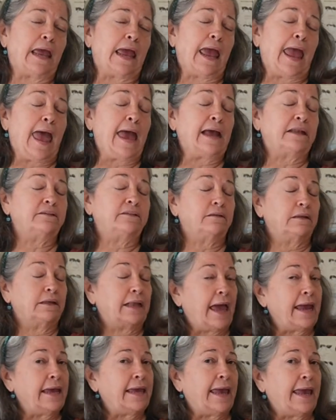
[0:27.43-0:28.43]
act
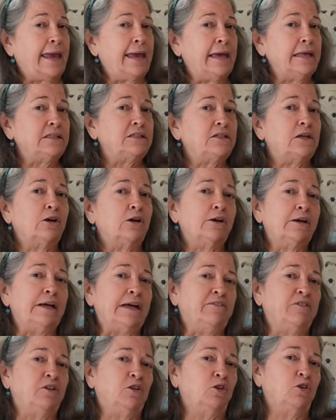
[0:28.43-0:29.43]
like ants or
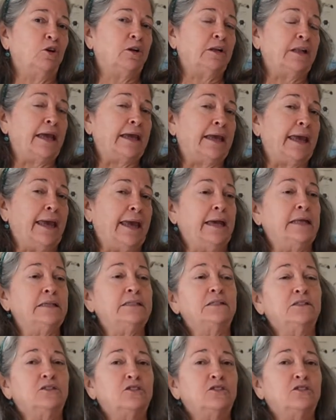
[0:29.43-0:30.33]
even look like ants.